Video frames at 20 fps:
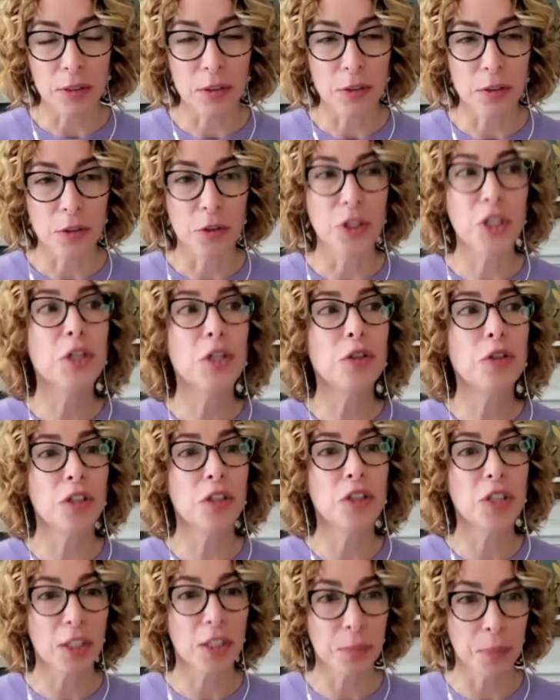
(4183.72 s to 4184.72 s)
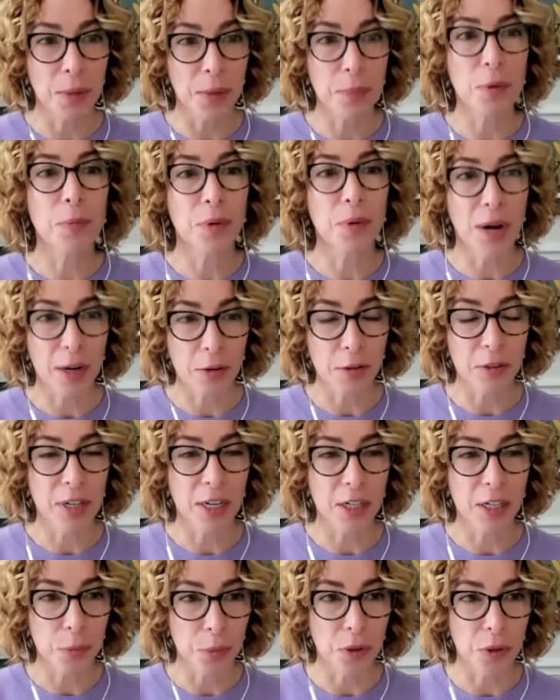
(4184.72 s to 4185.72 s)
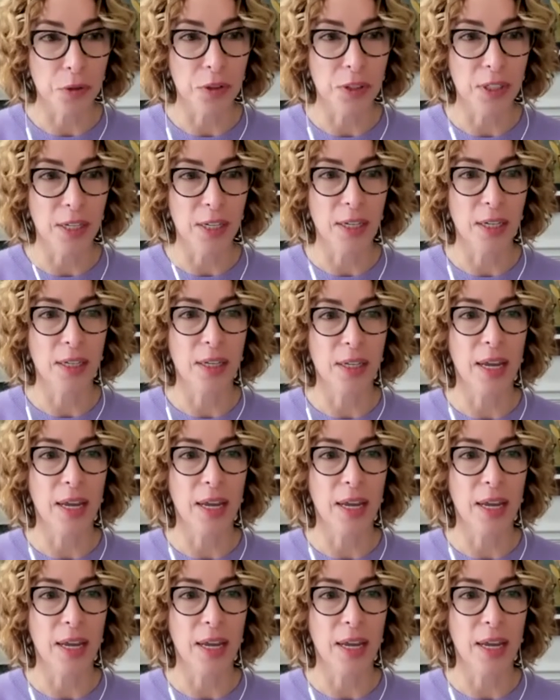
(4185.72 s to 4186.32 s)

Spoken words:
do you suggest people prioritize protein?